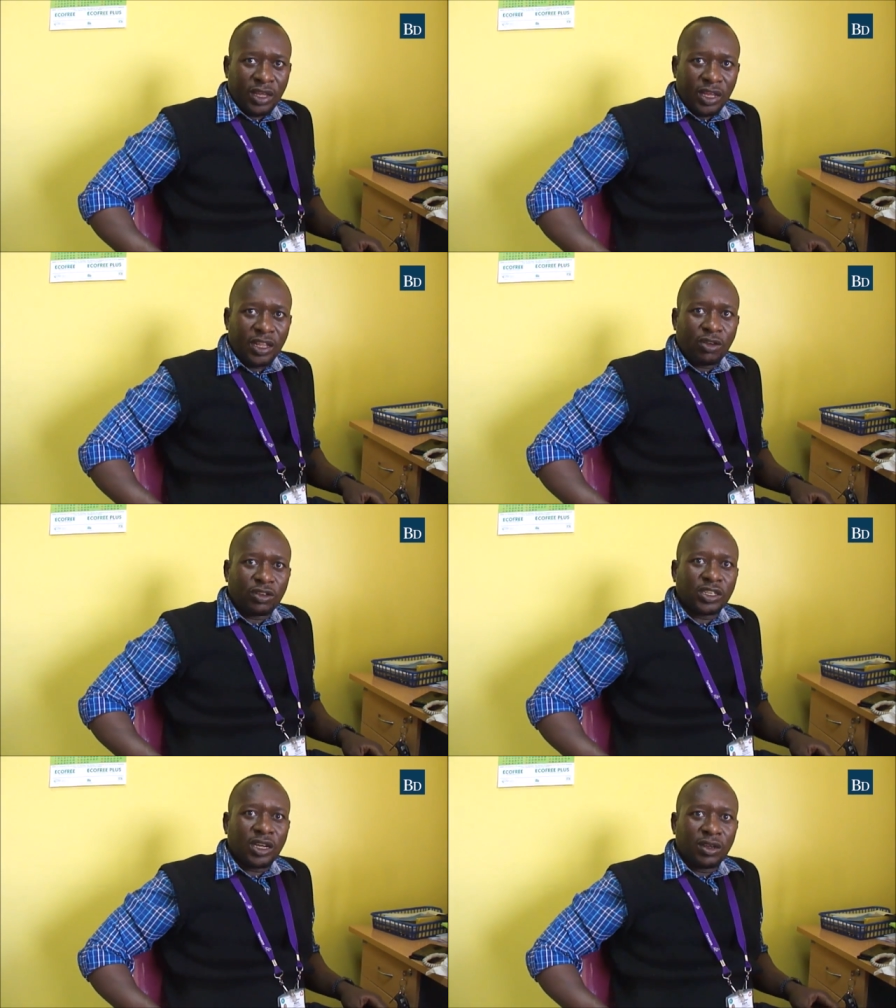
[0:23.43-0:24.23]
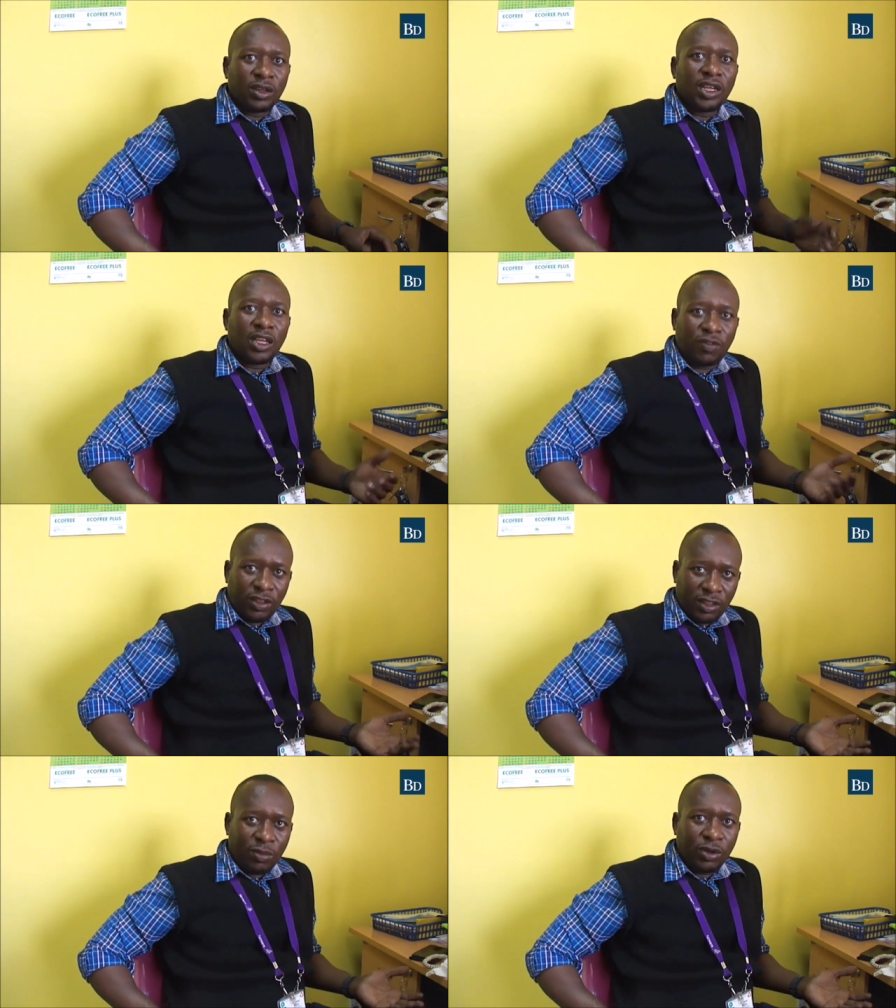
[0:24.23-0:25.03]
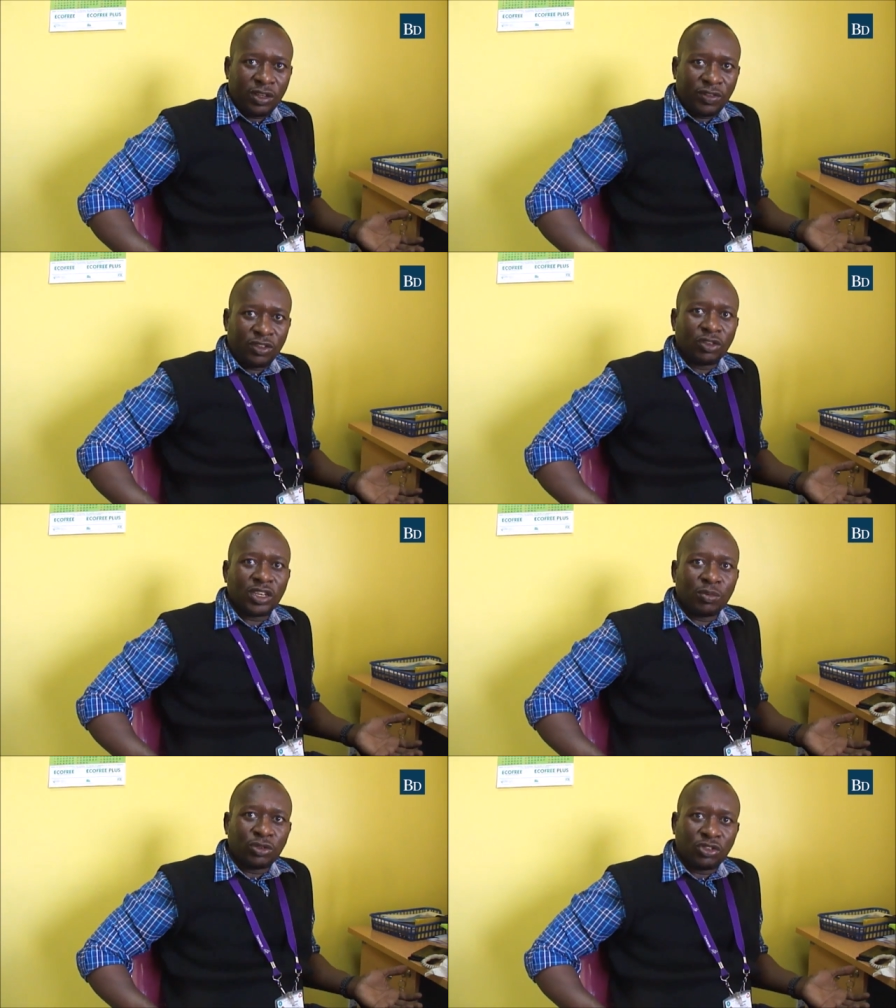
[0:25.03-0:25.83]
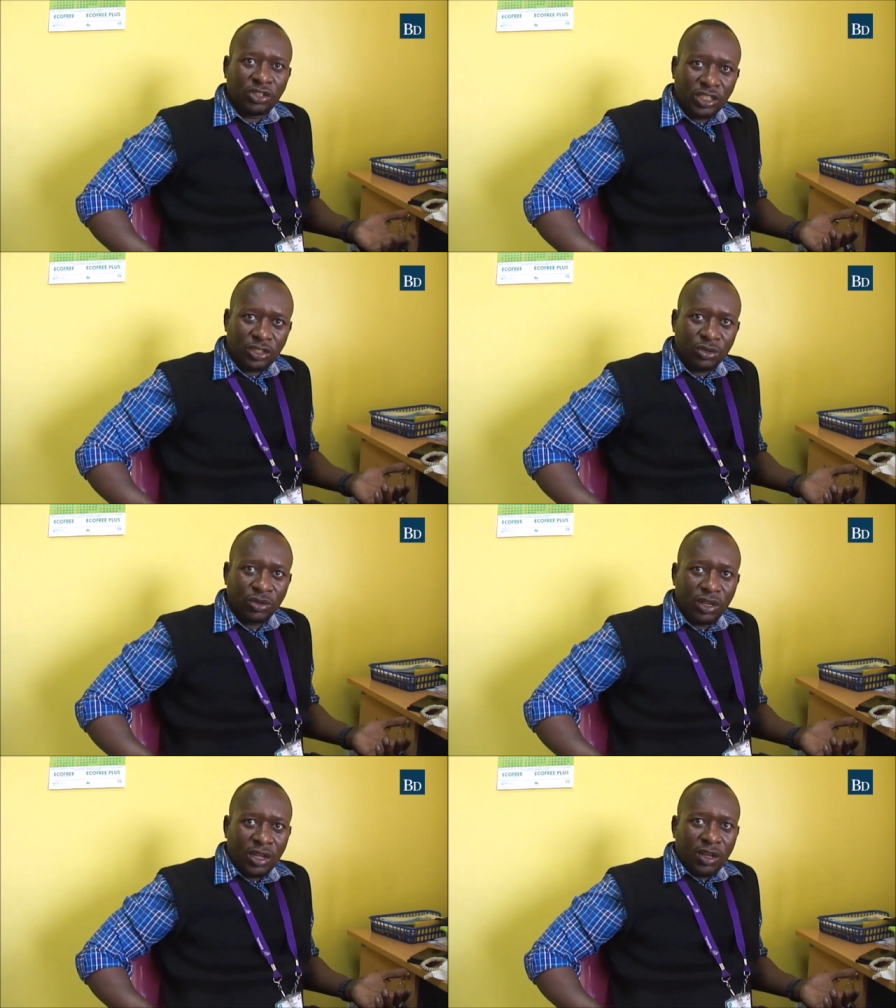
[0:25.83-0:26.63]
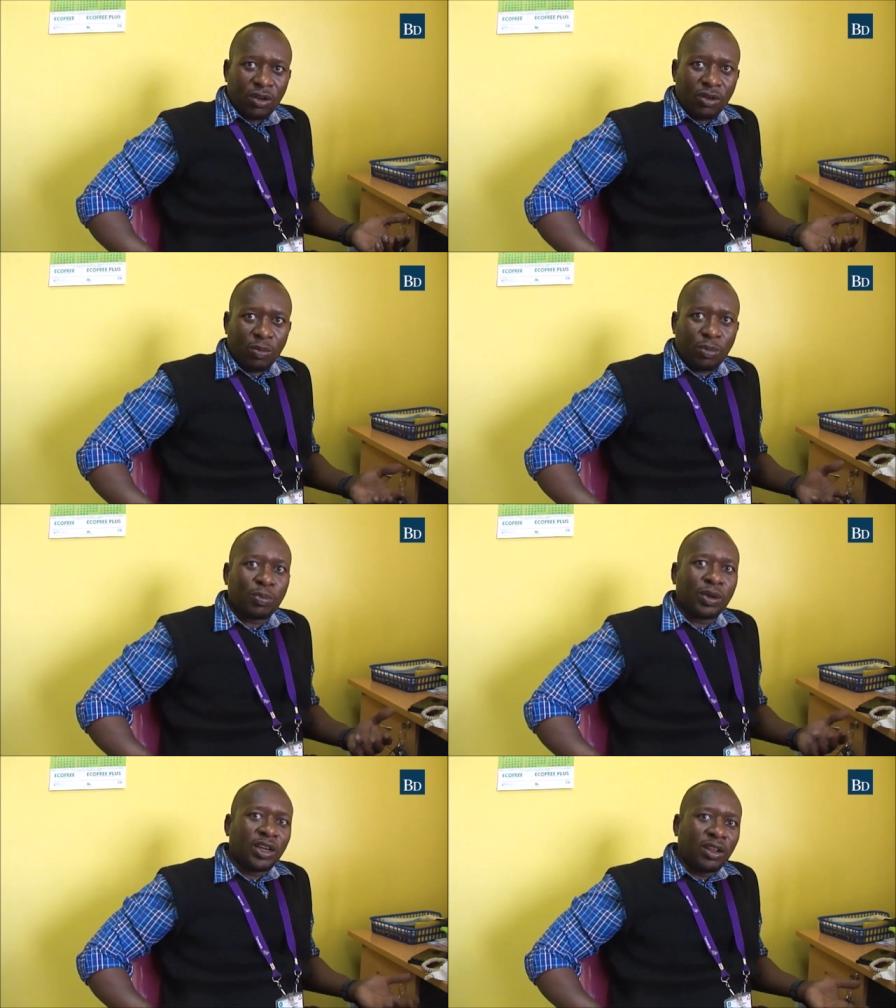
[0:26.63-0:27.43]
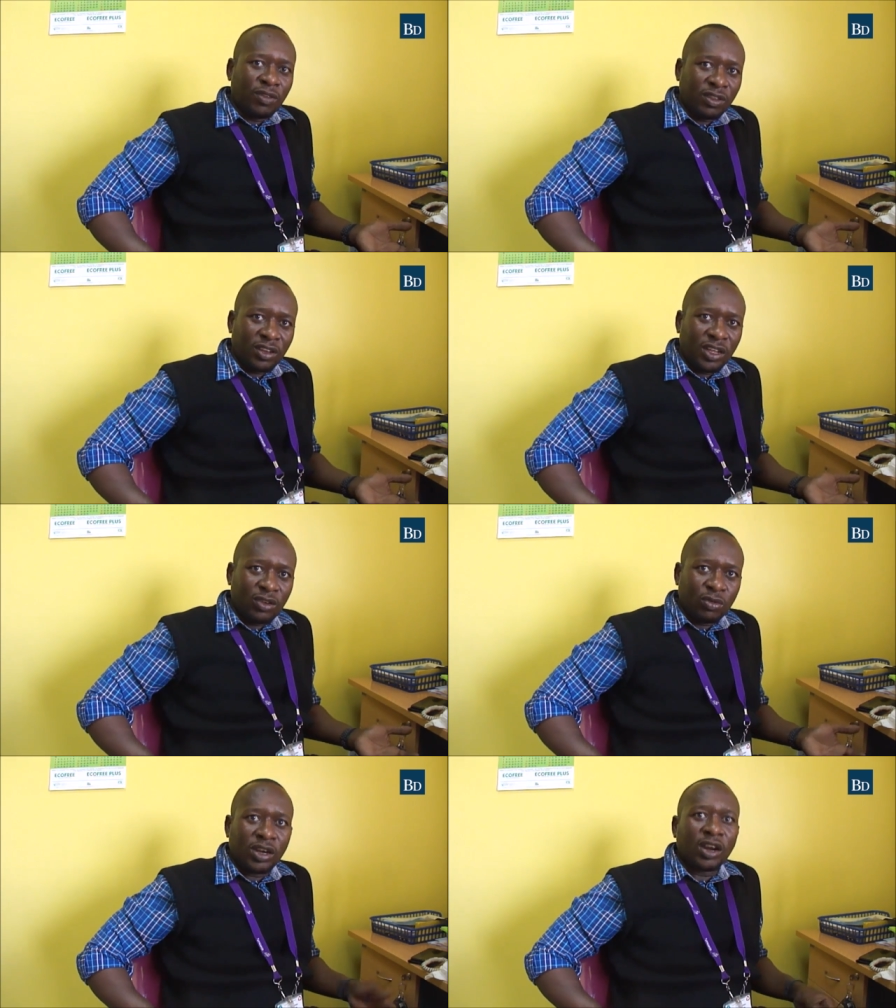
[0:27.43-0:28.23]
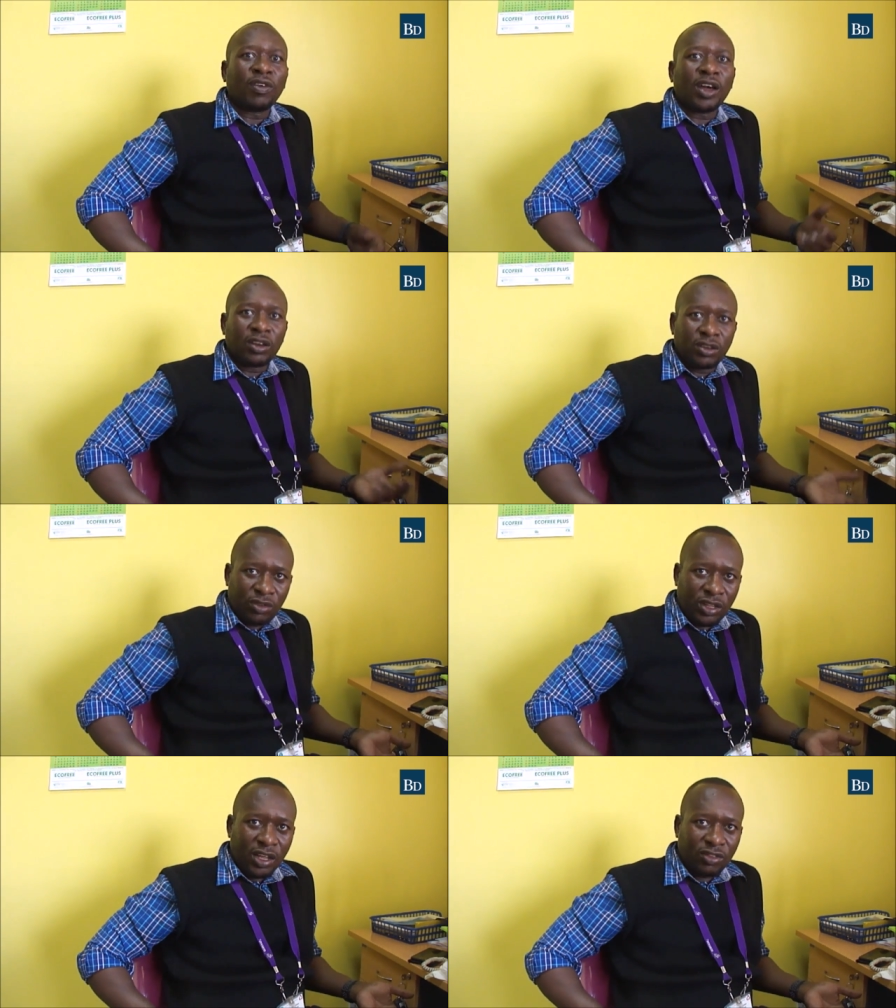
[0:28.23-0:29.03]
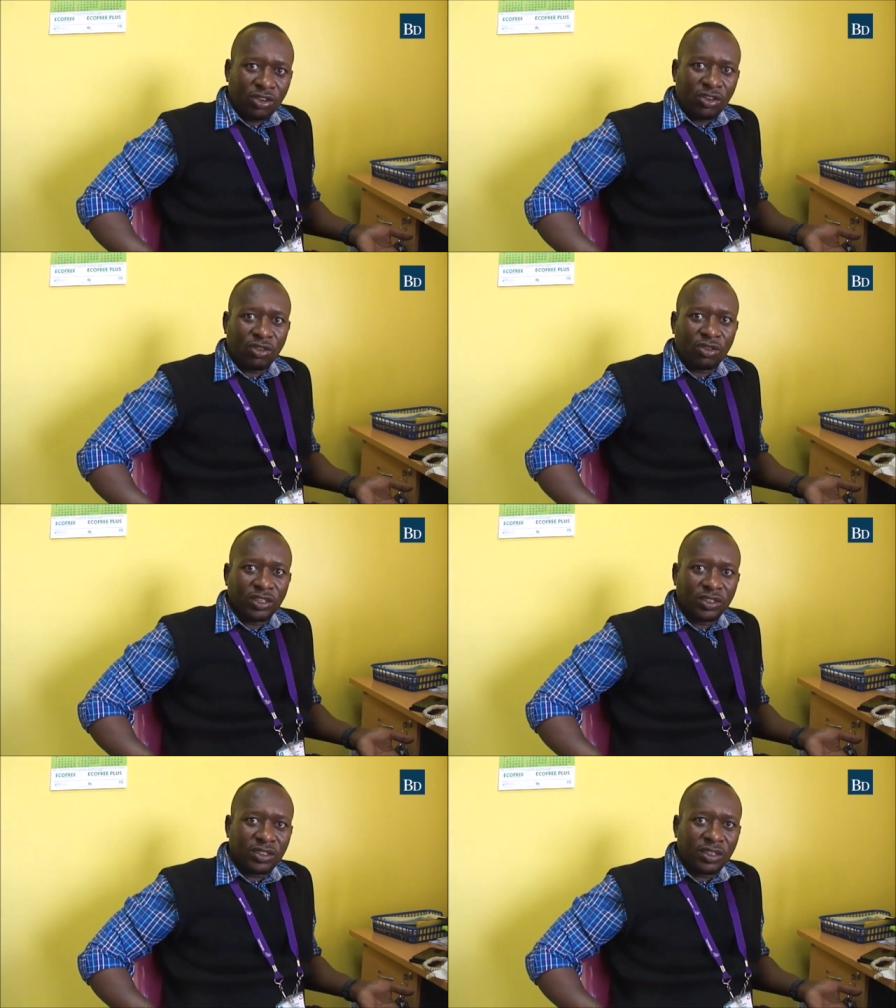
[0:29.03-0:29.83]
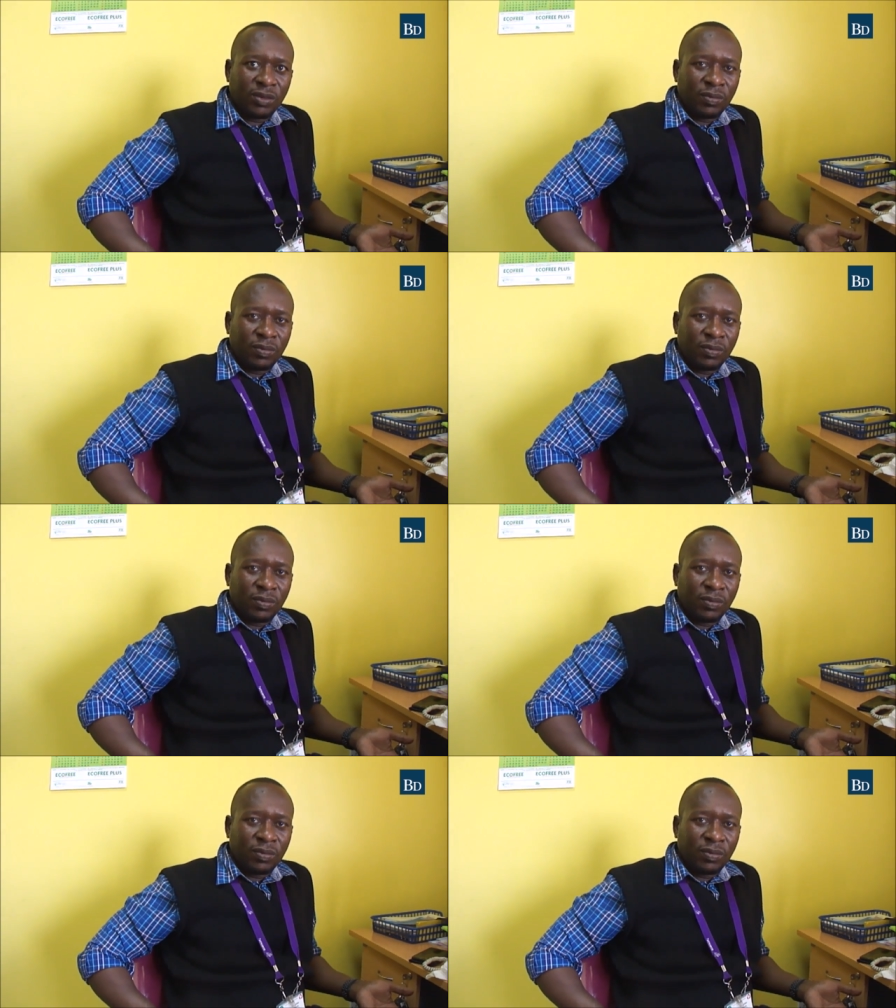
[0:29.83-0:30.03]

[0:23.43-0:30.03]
And the doctor, if he's not able to treat you or appropriately investigate, will refer to the gastroenterologist.